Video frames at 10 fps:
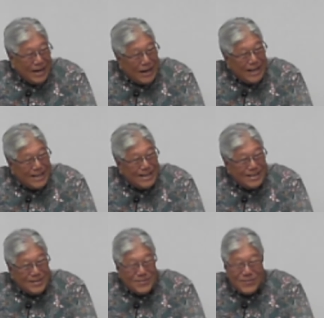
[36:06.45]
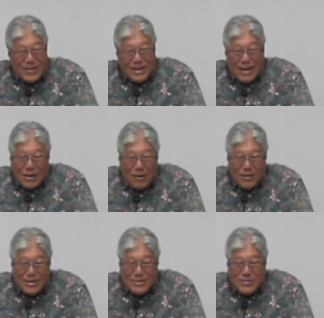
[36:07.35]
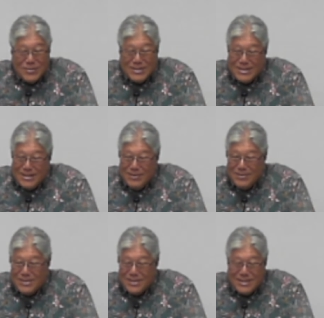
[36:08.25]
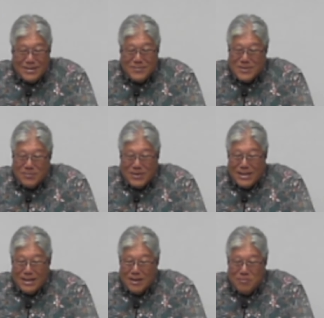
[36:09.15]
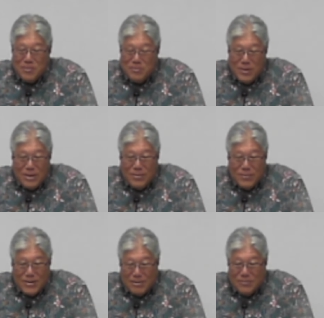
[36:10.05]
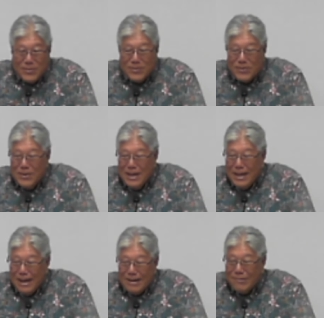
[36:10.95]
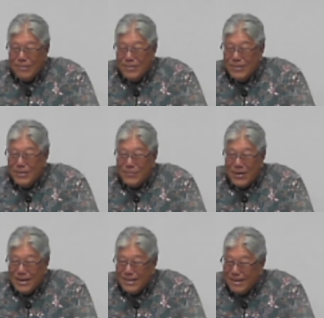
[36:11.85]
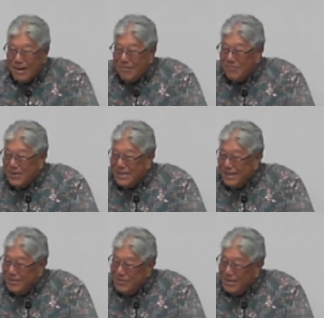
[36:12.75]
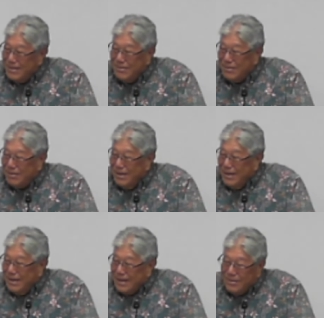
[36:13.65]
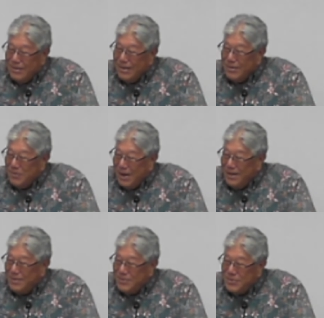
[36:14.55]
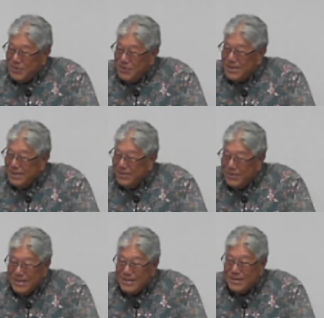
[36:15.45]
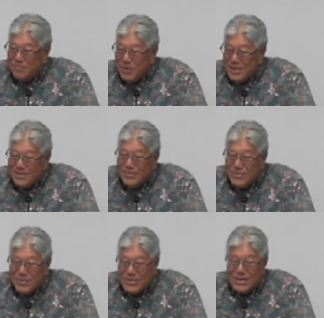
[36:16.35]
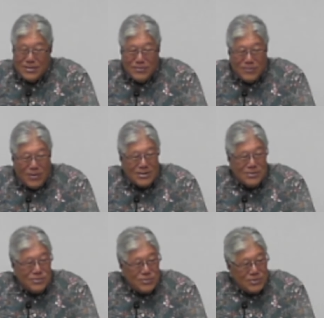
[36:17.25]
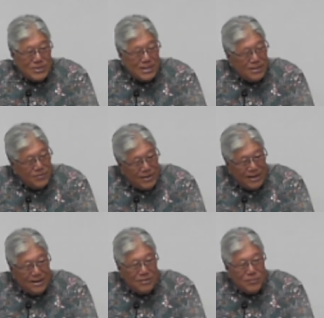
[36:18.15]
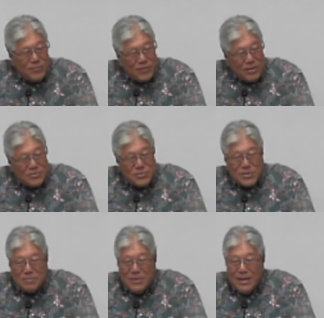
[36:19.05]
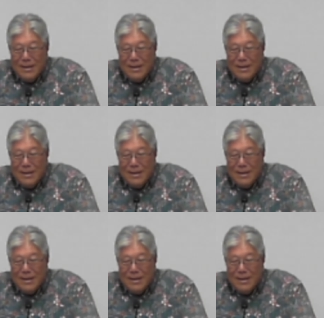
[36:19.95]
Get, get to, call the church, see, see if somebody can come and pick you up. You know, I know you live out of town, but can you get, you know, can you get a ride to church? Can you catch the bus to church? Can you walk to church? Can you get into fellowship?